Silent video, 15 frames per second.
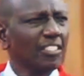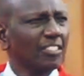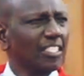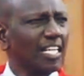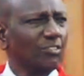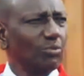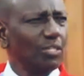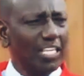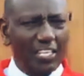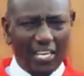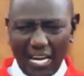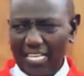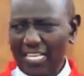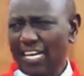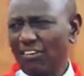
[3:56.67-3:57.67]
that we
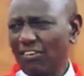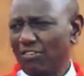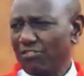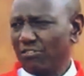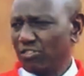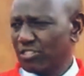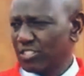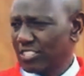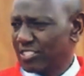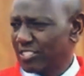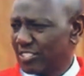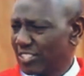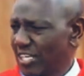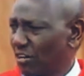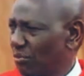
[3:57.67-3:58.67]
rally our
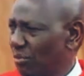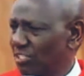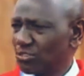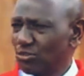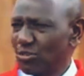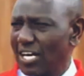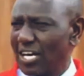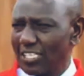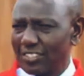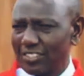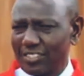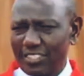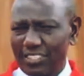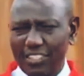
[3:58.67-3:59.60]
forces. I want to ask